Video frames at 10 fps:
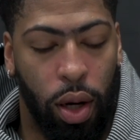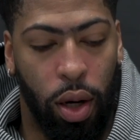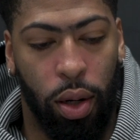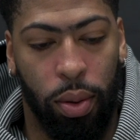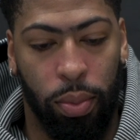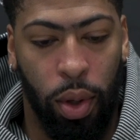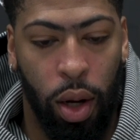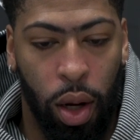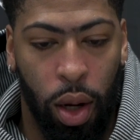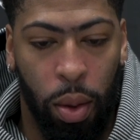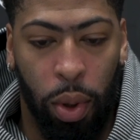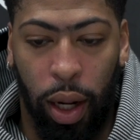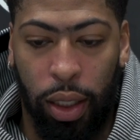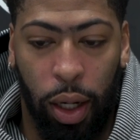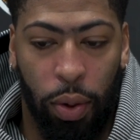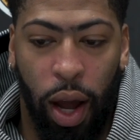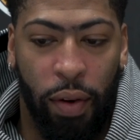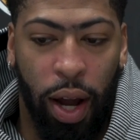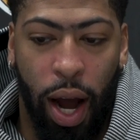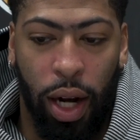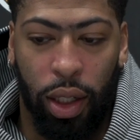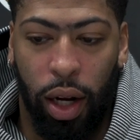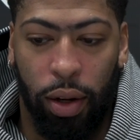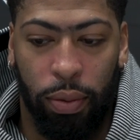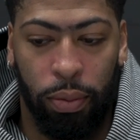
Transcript: Um, but like I said, we have guys like,